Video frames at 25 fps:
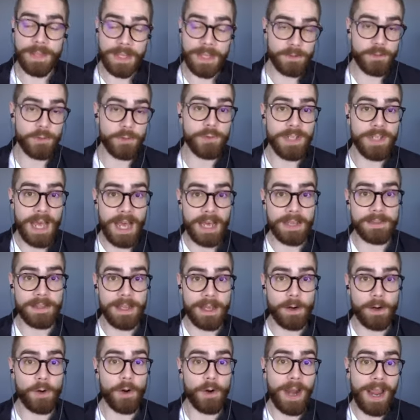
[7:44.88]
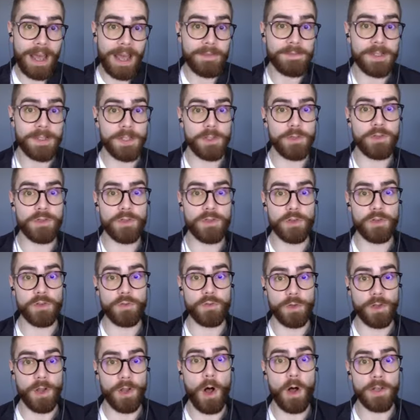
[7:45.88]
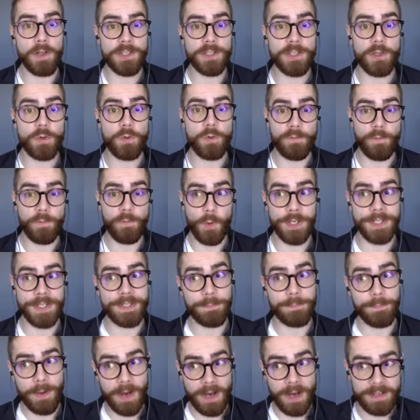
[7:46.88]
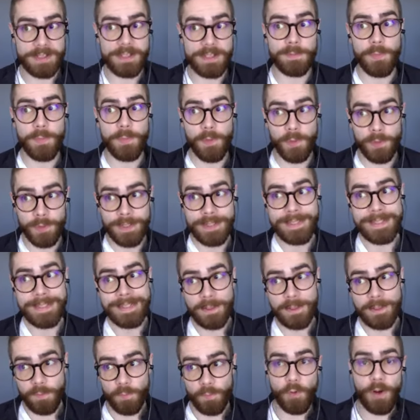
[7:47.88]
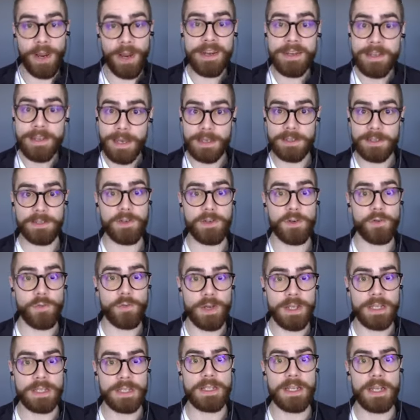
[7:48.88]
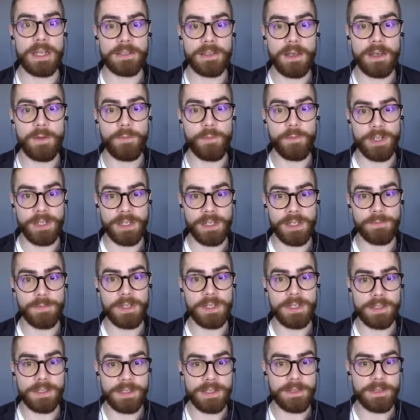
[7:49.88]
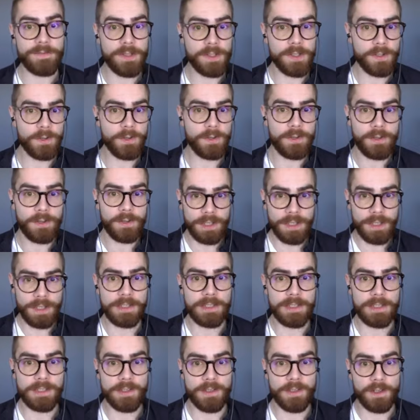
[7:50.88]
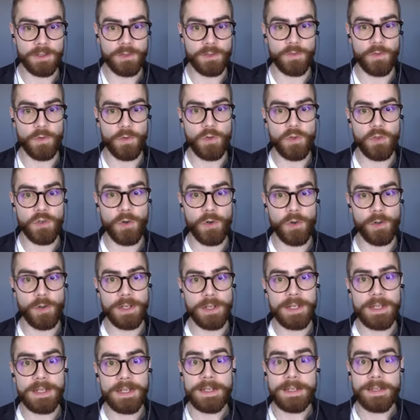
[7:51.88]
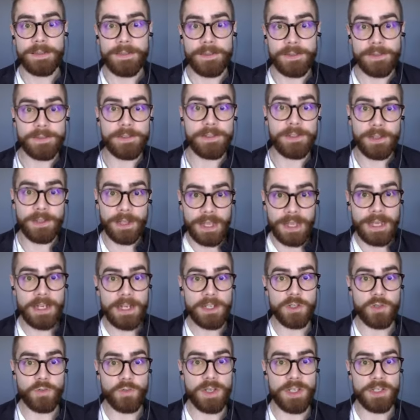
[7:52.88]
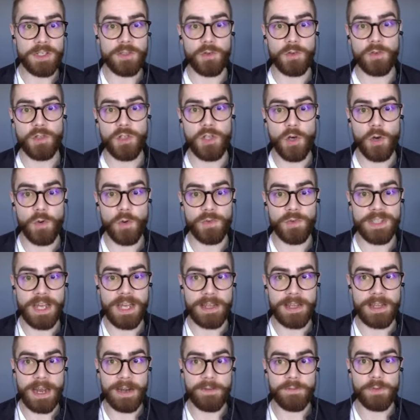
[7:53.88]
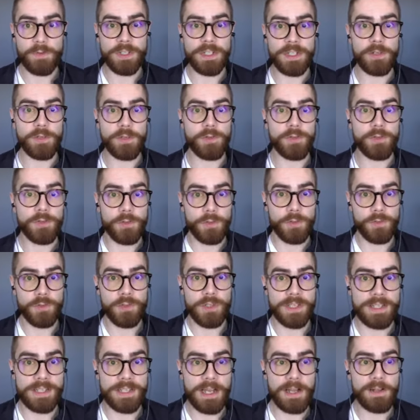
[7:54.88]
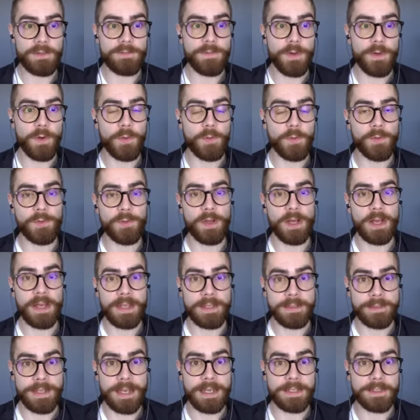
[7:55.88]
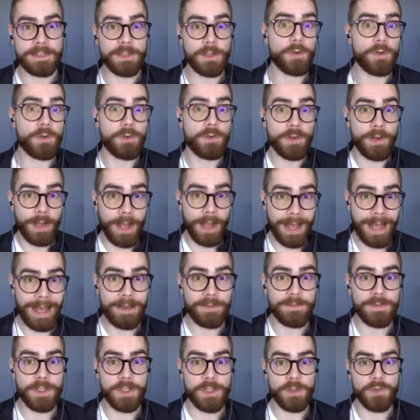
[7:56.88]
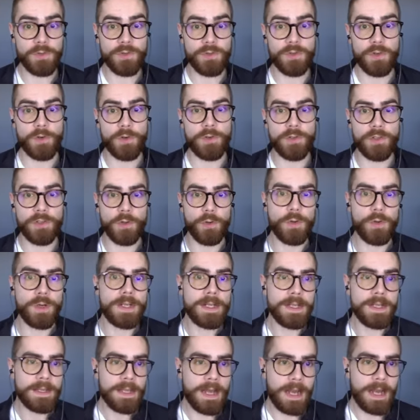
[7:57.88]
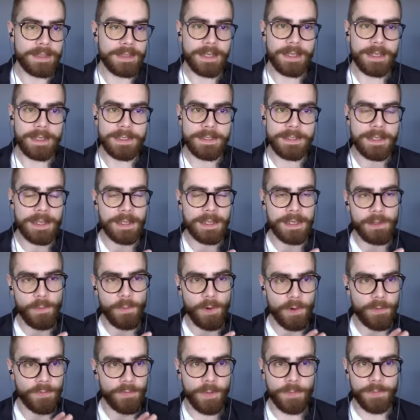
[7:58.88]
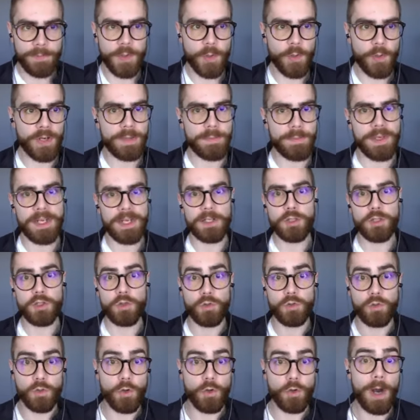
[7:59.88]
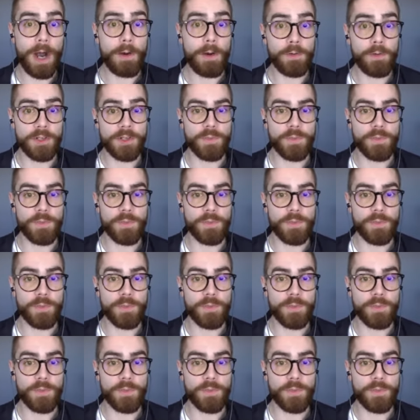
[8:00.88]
do that are heavy users will also avoid the possible brain cancer risks that come with it, because even though the link is controversial, the latest research shows that every year you use a cell phone and that you're a heavy user. So I think it's anywhere from 30 minutes to 2 hours